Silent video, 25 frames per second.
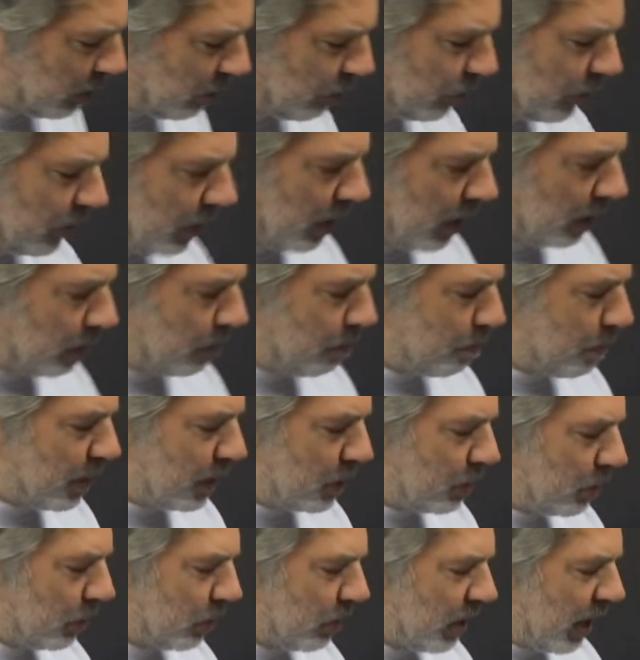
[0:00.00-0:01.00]
off another
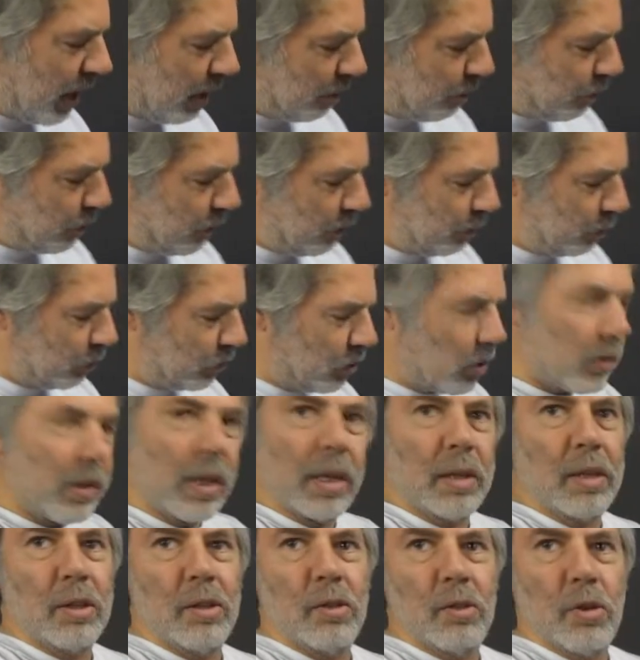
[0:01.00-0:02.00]
bit on that film so
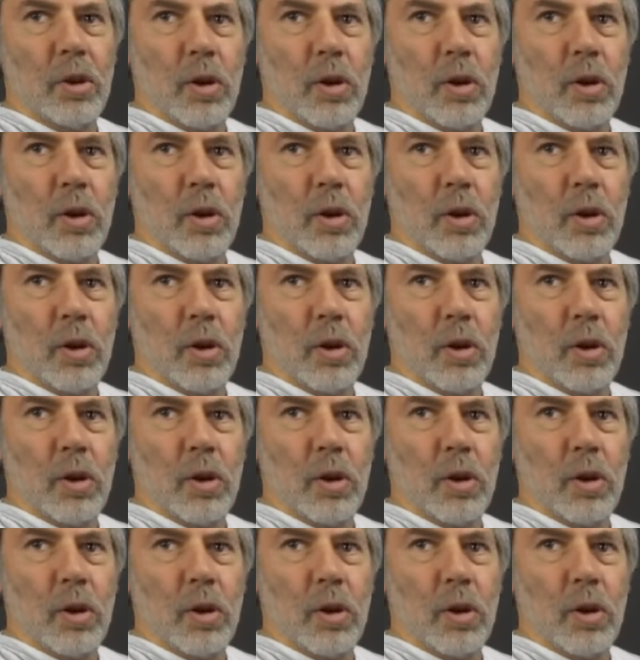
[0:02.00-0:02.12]
that it would